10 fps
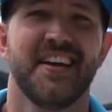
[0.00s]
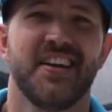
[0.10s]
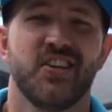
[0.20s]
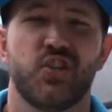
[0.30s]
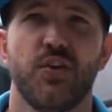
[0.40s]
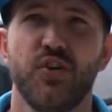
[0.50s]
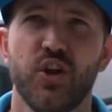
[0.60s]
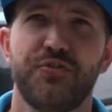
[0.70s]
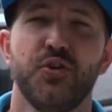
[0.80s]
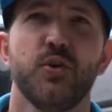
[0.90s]
So if you've got
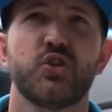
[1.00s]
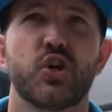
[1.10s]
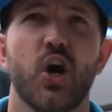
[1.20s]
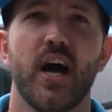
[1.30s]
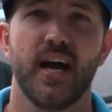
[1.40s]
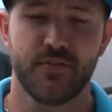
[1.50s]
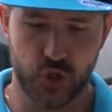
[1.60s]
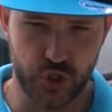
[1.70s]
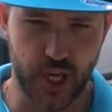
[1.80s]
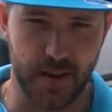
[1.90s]
a four-wheel drive,
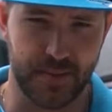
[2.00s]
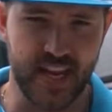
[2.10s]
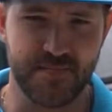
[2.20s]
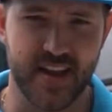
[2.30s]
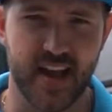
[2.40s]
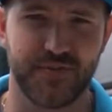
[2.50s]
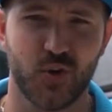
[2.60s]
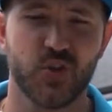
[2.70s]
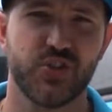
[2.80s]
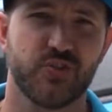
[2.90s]
should you get PPF
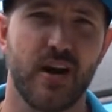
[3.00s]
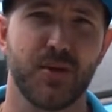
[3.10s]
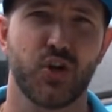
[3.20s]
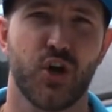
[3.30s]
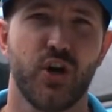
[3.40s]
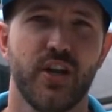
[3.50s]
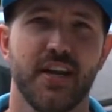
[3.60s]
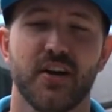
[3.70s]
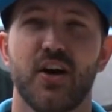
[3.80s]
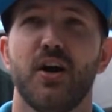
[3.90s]
or ceramic
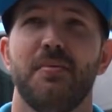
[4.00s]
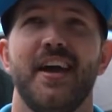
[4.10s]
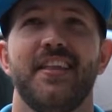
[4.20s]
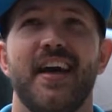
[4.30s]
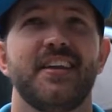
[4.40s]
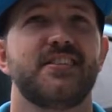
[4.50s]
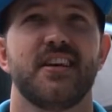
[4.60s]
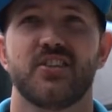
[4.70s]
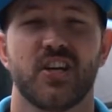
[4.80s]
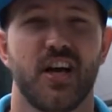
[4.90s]
coating? Oh man, that is
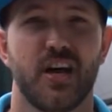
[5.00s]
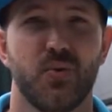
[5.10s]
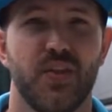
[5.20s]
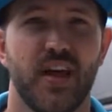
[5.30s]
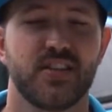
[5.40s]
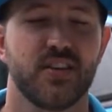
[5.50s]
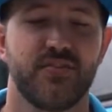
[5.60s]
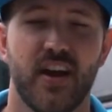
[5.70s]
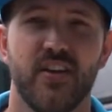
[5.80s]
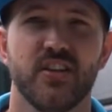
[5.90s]
such a hard one. That's a
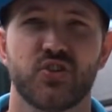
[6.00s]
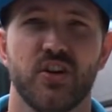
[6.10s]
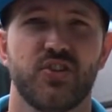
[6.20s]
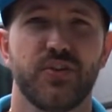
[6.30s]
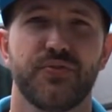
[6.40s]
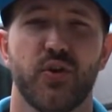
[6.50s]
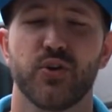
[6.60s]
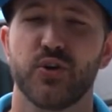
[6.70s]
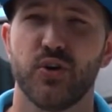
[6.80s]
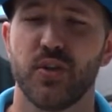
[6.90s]
very interesting phone
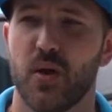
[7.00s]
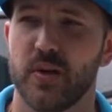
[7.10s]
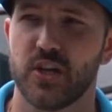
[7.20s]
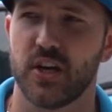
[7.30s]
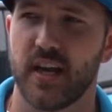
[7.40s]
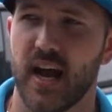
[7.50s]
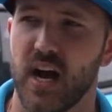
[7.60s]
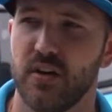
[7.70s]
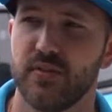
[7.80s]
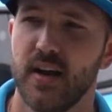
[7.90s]
call that we generally
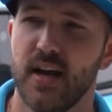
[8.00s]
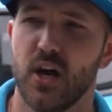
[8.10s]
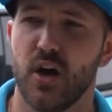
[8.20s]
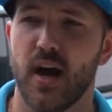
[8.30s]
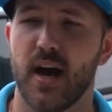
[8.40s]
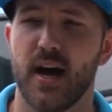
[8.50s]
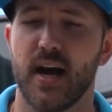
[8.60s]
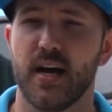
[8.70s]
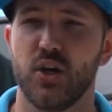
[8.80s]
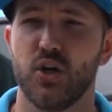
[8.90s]
have.
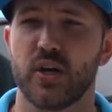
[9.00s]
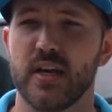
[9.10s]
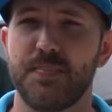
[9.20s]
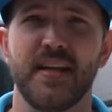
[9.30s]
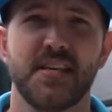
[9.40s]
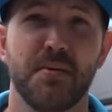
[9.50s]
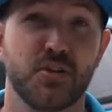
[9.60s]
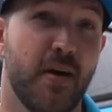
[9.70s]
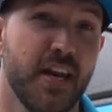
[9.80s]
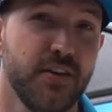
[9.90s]
Look, it depends how much
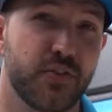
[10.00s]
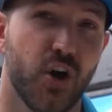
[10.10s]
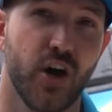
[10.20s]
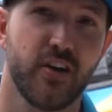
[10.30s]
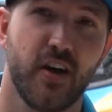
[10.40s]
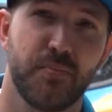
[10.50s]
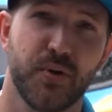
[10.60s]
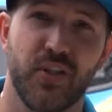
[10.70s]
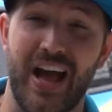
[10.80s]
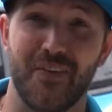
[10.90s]
money you've got. I'll put
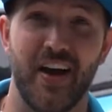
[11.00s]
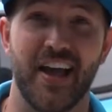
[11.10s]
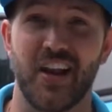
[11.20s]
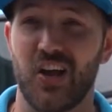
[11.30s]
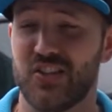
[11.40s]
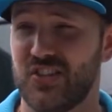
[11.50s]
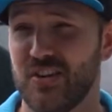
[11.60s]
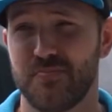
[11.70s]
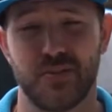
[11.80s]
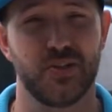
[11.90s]
it that way. Like
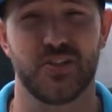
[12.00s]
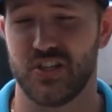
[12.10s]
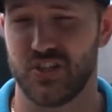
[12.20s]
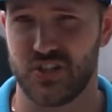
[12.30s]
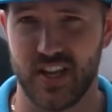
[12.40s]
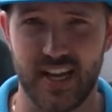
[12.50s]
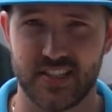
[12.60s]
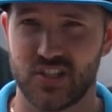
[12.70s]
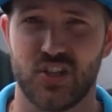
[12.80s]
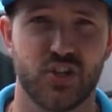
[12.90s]
simple, that's
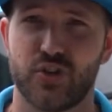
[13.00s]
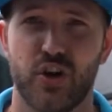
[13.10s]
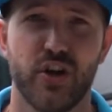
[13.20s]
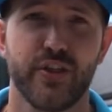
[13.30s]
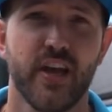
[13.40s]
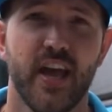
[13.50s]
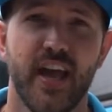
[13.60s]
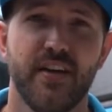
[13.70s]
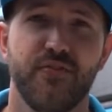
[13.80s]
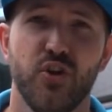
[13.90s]
just the truth.
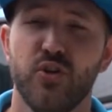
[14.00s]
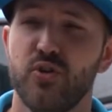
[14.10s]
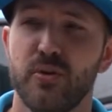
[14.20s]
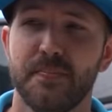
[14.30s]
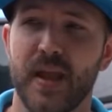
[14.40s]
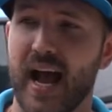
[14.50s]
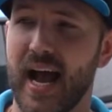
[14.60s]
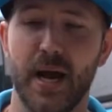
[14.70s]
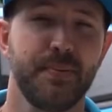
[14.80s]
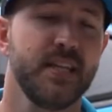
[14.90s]
If you are
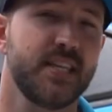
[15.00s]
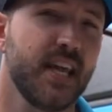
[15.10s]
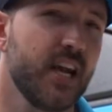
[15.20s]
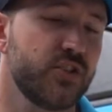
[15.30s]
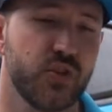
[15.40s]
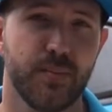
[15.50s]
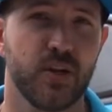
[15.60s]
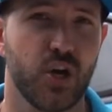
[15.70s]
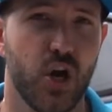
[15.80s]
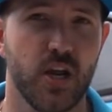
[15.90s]
happy to get a ceramic
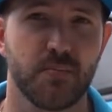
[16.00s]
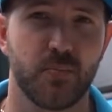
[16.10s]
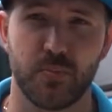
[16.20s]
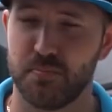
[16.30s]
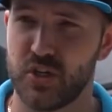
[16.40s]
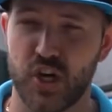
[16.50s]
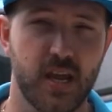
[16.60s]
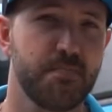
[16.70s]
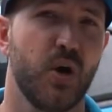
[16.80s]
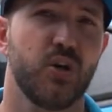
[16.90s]
coating
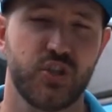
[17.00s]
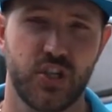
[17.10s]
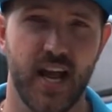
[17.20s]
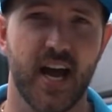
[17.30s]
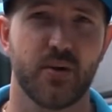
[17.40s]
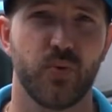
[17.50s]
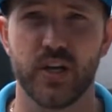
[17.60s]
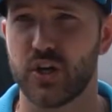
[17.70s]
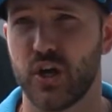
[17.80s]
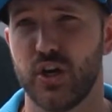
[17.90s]
machine polished out and
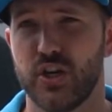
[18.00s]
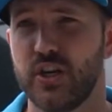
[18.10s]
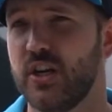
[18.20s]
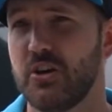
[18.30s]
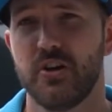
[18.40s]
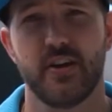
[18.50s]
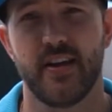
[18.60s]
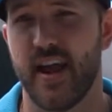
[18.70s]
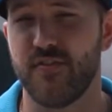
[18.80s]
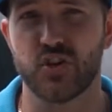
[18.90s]
recoated
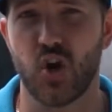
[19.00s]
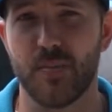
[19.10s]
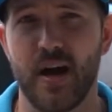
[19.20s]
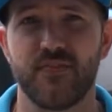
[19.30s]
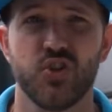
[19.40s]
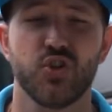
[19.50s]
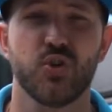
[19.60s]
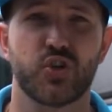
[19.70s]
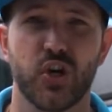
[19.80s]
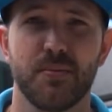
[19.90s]
every time after you do a
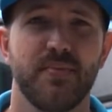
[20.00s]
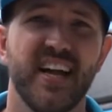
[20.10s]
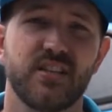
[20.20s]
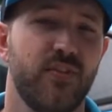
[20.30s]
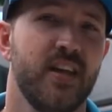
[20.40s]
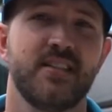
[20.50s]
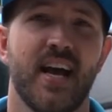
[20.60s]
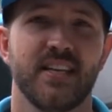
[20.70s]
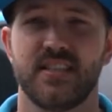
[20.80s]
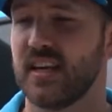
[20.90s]
trip, that's
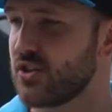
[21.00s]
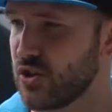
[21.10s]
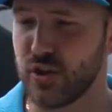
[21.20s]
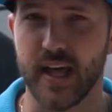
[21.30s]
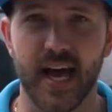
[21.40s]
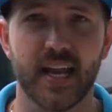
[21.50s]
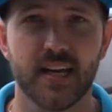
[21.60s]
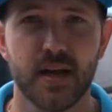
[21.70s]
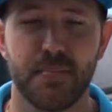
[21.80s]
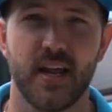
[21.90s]
fantastic. Do that.
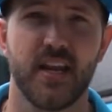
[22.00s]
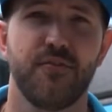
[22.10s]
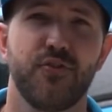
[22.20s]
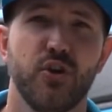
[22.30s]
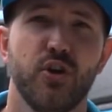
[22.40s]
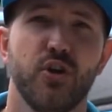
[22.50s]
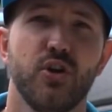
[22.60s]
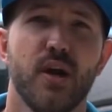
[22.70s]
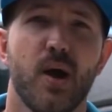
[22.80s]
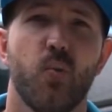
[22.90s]
But if you
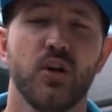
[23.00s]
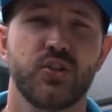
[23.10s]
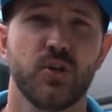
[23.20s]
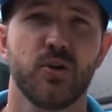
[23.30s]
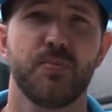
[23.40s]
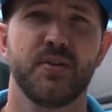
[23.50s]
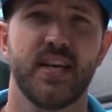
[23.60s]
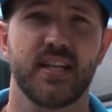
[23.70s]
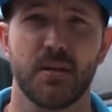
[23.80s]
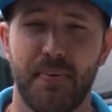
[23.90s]
want to
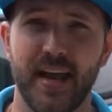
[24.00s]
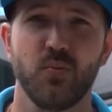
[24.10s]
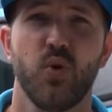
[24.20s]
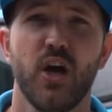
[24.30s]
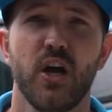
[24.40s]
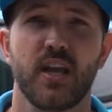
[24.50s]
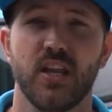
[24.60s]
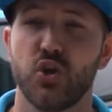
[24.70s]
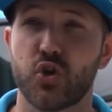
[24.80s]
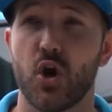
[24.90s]
protect the paintwork
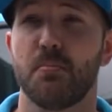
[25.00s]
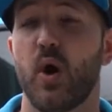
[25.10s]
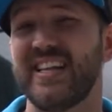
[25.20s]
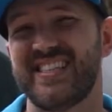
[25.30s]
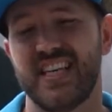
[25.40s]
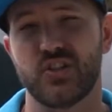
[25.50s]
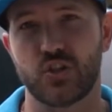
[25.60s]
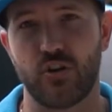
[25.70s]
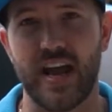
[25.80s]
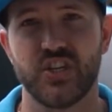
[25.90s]
and you don't mind thin
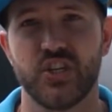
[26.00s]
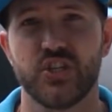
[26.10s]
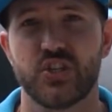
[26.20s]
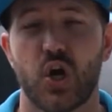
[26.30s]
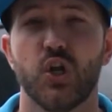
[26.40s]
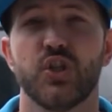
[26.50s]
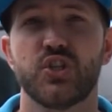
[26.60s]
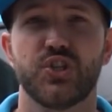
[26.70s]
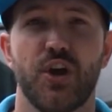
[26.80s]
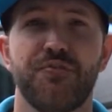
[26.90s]
scratches on the
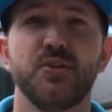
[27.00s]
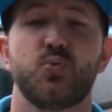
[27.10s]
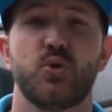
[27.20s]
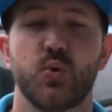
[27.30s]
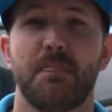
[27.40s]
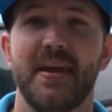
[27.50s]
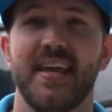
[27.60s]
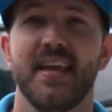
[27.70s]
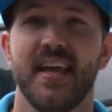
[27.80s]
surface, which would be